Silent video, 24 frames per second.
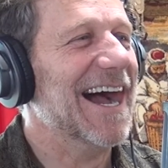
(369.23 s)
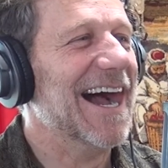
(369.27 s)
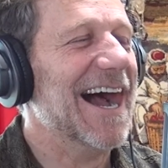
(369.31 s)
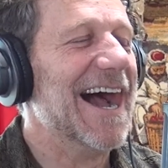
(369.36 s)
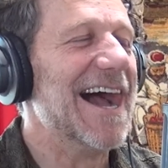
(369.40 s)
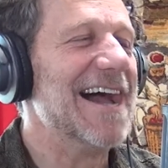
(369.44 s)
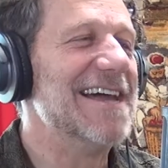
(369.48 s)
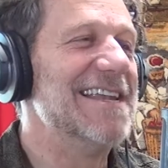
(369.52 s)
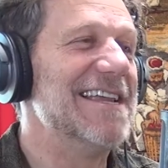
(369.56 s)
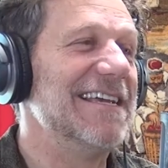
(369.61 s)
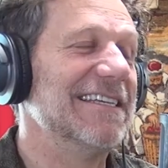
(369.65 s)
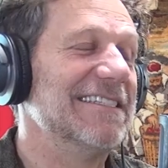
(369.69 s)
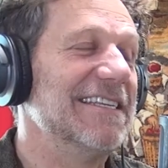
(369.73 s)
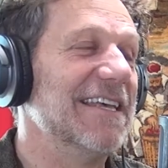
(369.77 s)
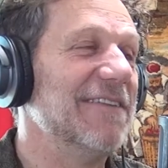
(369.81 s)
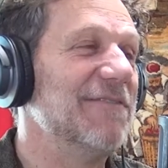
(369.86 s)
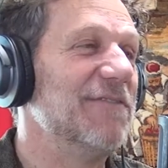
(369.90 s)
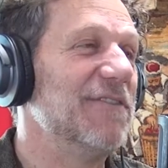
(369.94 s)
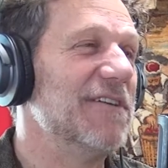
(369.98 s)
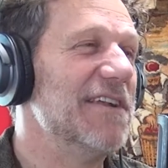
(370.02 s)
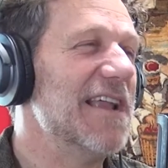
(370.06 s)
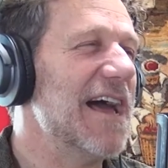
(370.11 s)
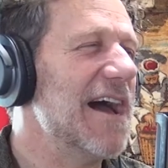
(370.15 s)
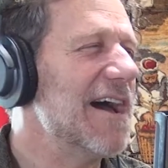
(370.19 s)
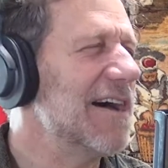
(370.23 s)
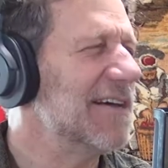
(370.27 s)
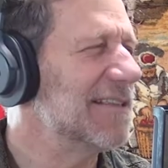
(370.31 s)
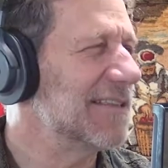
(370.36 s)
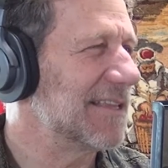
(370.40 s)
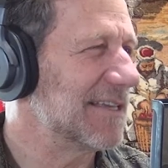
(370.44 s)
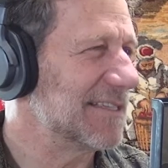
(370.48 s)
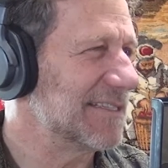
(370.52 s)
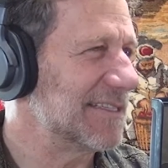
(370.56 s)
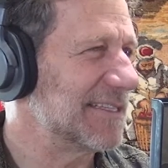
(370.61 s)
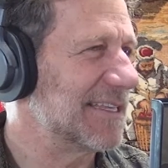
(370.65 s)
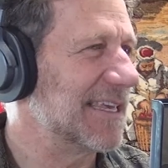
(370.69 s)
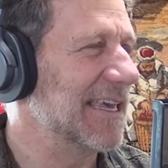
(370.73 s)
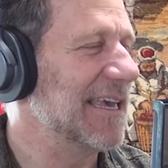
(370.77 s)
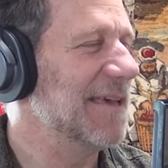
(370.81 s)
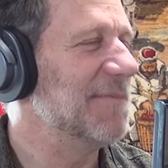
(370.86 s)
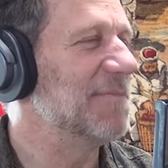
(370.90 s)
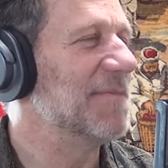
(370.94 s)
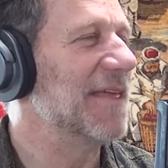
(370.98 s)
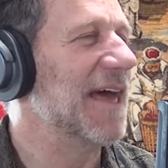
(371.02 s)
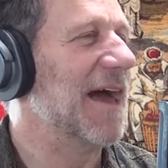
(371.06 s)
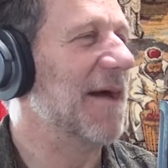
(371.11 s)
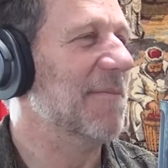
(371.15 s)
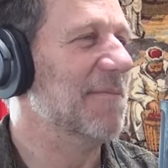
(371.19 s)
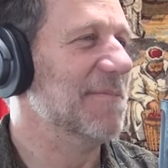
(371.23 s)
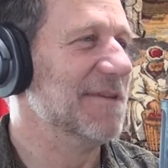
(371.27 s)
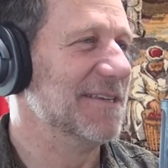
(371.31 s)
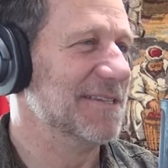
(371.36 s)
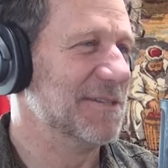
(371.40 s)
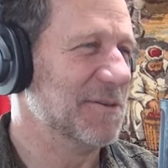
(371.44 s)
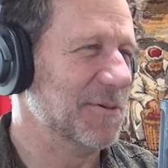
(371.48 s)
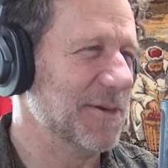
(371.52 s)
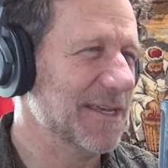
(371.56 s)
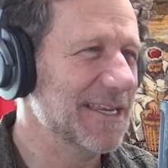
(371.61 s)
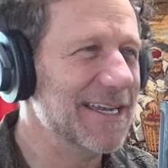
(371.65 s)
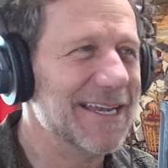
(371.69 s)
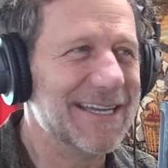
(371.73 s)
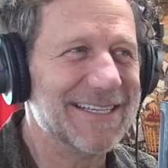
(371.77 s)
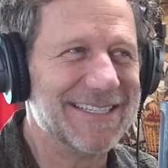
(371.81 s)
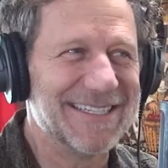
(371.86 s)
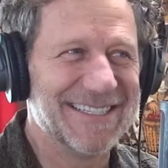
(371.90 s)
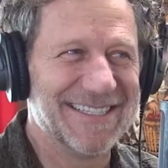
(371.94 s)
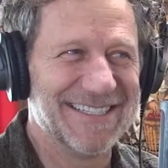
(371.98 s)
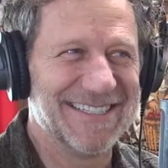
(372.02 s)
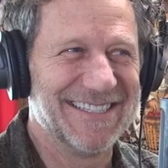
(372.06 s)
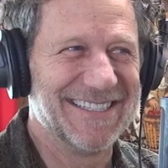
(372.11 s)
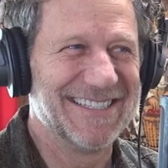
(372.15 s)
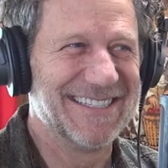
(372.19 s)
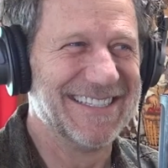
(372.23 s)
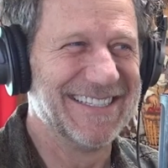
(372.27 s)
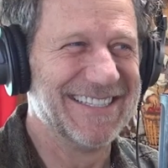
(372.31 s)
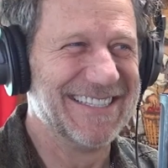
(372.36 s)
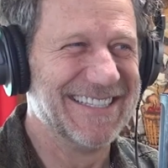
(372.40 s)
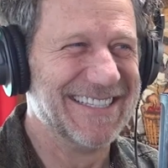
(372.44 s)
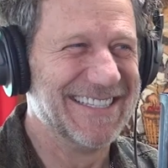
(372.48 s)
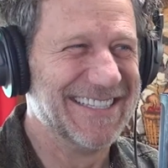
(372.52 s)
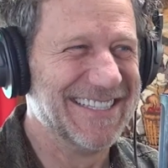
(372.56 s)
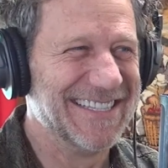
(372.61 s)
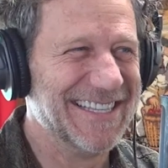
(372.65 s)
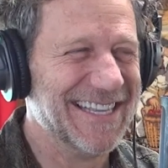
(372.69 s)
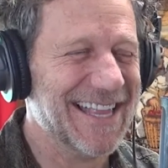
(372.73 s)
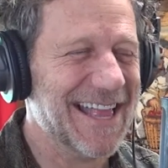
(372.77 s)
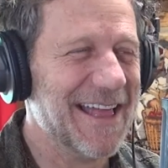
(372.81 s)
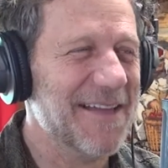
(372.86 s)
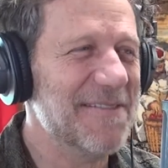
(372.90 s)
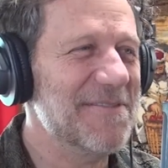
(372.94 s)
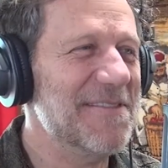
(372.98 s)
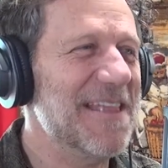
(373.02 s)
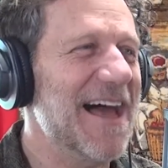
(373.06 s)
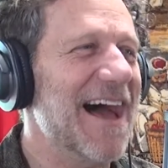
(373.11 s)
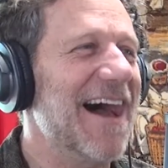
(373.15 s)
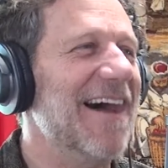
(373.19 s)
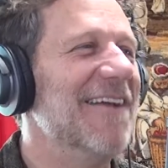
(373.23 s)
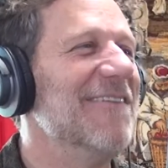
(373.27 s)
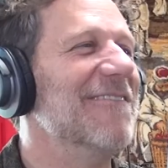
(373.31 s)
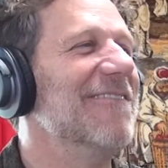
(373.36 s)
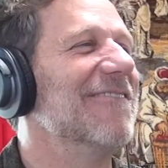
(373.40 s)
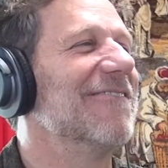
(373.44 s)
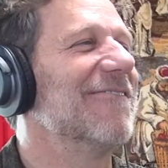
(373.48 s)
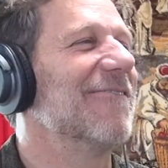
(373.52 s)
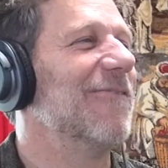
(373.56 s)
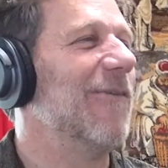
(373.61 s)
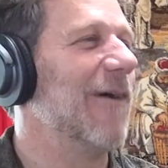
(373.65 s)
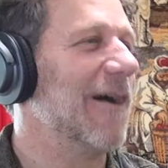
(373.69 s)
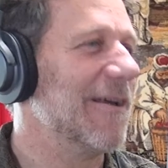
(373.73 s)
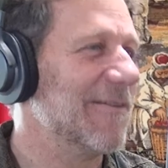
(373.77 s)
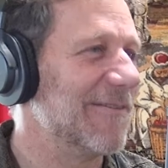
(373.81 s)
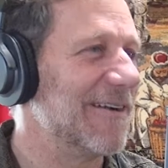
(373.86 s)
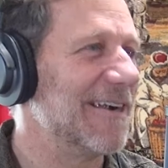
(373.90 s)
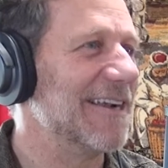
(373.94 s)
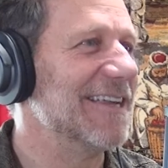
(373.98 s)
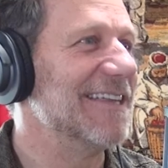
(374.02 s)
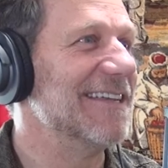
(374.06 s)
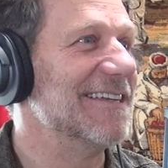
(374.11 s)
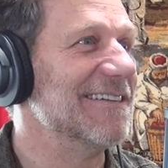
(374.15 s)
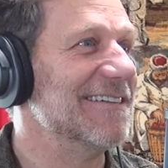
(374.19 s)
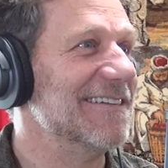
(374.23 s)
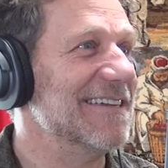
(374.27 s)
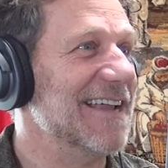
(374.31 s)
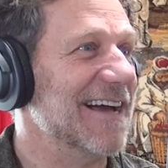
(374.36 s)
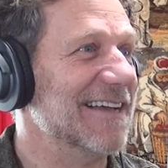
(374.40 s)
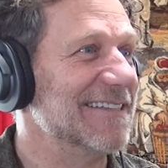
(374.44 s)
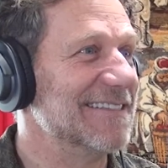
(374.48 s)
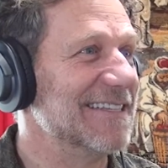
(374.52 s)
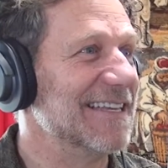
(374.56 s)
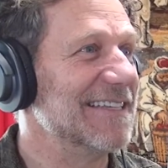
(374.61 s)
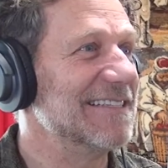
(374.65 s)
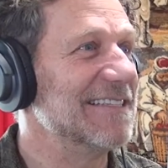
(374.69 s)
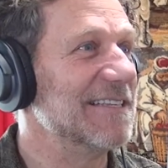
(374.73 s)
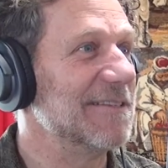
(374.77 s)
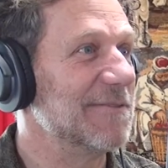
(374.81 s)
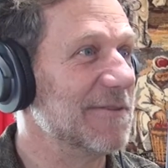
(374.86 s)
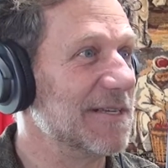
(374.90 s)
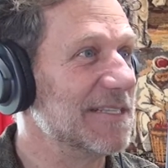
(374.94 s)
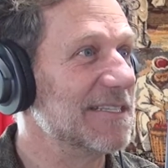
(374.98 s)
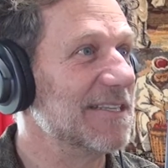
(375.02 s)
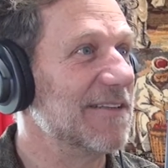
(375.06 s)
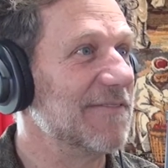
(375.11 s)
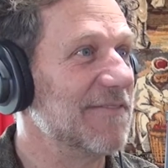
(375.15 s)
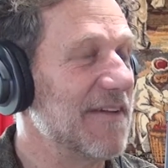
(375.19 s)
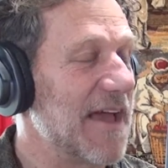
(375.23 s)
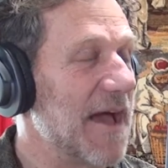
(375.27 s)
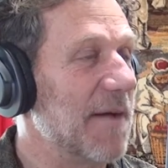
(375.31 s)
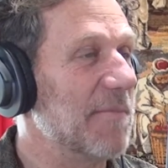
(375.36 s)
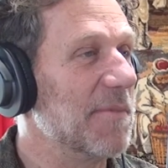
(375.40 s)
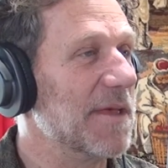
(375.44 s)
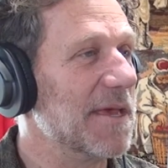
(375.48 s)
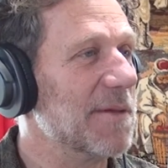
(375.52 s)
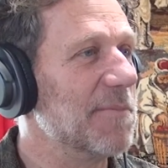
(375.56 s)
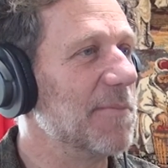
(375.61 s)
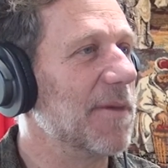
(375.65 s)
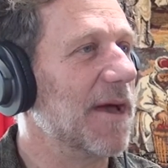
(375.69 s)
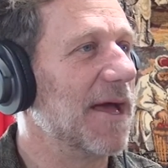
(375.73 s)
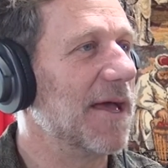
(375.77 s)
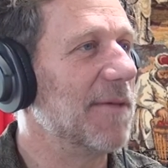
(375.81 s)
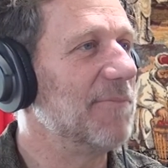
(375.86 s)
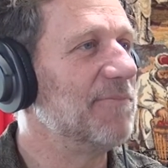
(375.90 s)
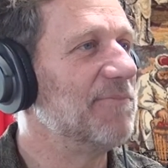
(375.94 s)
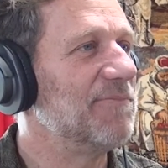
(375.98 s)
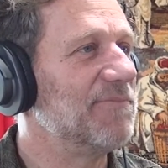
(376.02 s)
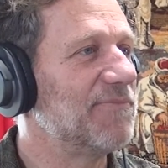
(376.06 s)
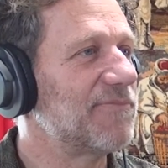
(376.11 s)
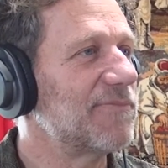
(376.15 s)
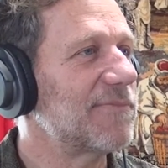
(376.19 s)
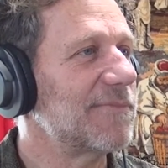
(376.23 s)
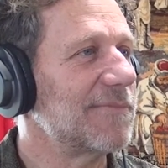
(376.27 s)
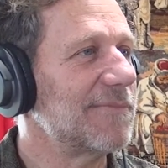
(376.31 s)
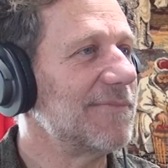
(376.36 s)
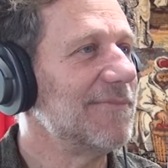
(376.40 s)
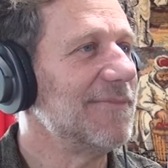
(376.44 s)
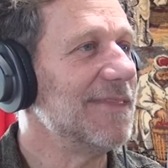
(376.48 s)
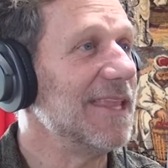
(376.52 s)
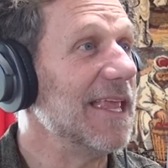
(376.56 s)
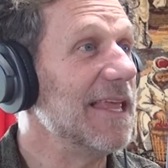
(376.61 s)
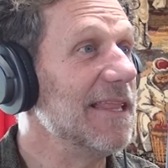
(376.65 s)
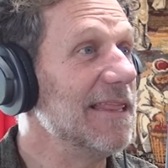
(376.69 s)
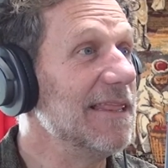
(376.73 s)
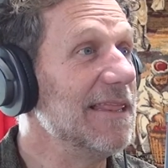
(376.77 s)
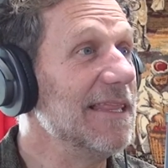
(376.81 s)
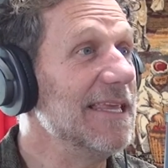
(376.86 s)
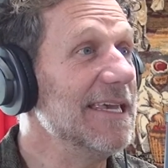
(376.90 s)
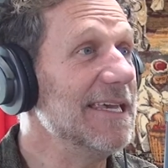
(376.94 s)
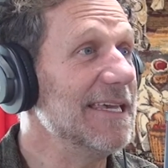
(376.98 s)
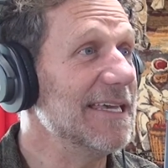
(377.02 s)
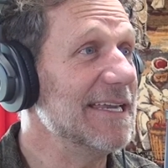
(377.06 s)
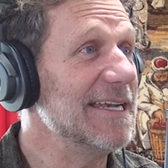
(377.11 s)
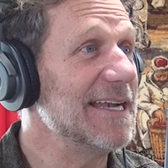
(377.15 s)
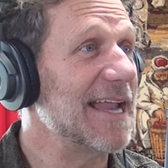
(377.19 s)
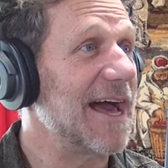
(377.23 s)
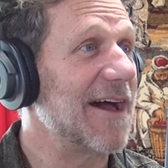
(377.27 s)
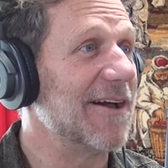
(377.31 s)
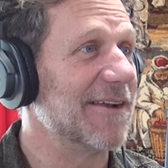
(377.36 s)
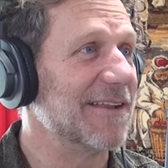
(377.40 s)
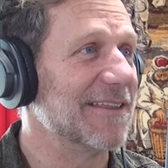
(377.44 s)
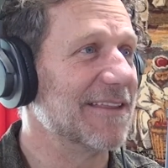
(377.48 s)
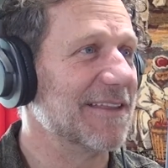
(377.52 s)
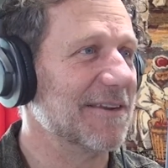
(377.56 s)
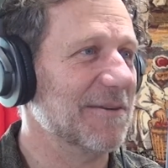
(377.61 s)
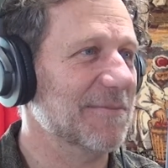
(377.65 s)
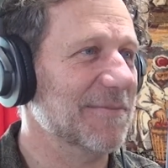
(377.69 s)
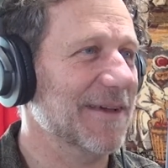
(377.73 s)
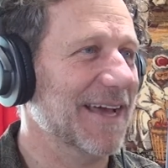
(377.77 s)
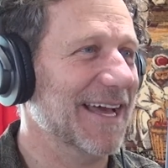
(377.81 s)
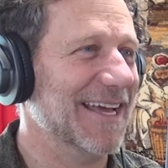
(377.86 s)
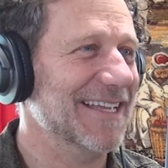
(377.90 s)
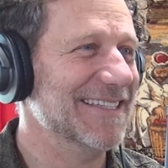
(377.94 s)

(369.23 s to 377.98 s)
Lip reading: And I said, for now, let's keep that between us. Not quite ready to announce that to the rest of the family, but leaking it out a little bit.